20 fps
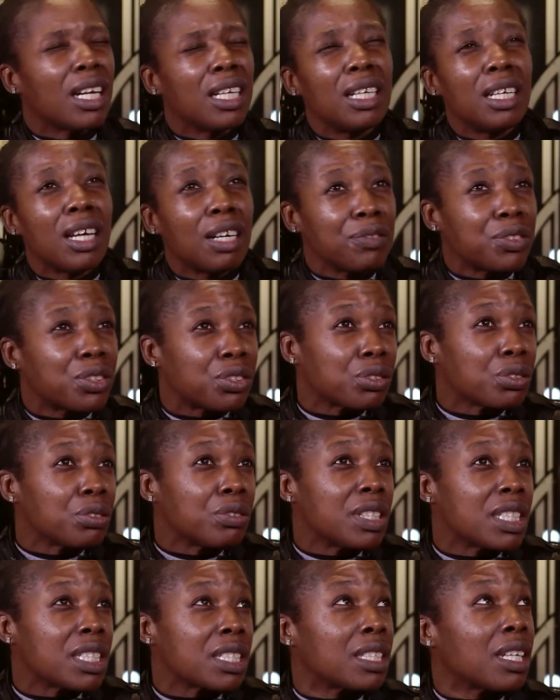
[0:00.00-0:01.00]
I love
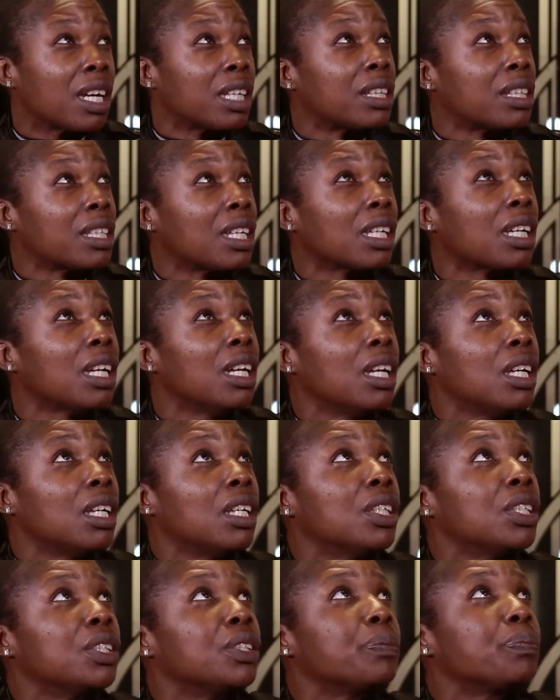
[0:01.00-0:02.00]
stories, and I think.
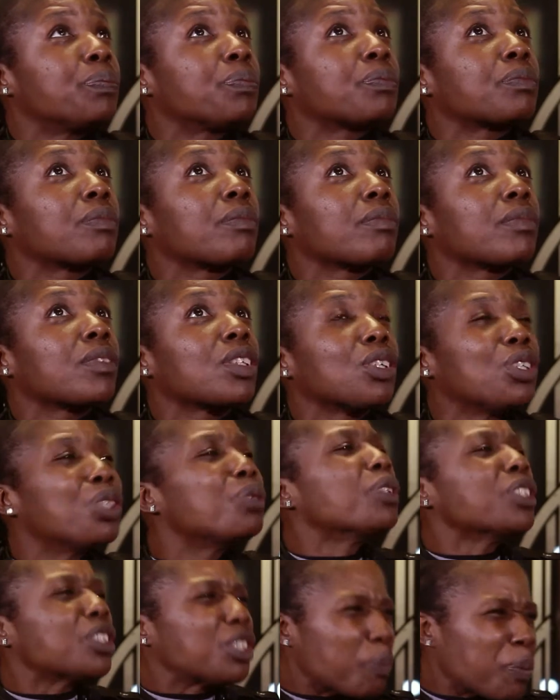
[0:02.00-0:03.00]

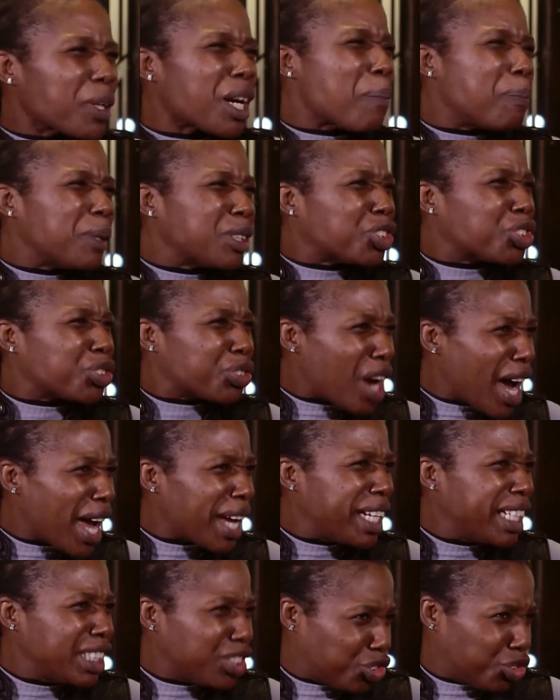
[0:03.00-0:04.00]
Who wants to pick up a
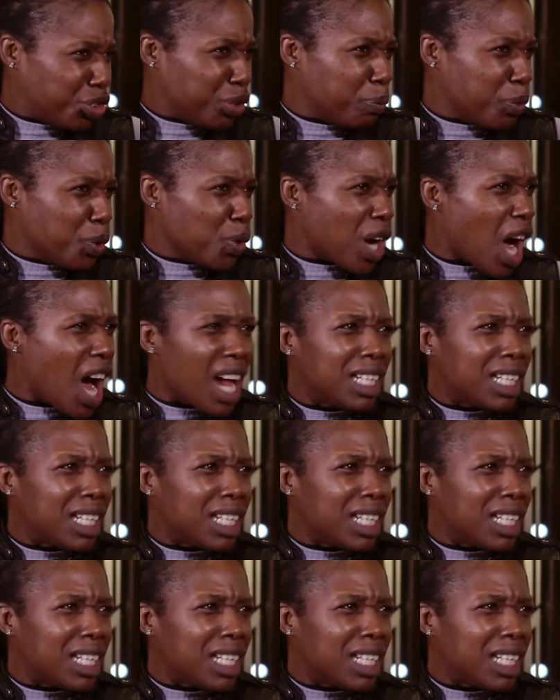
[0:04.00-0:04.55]
dry history book?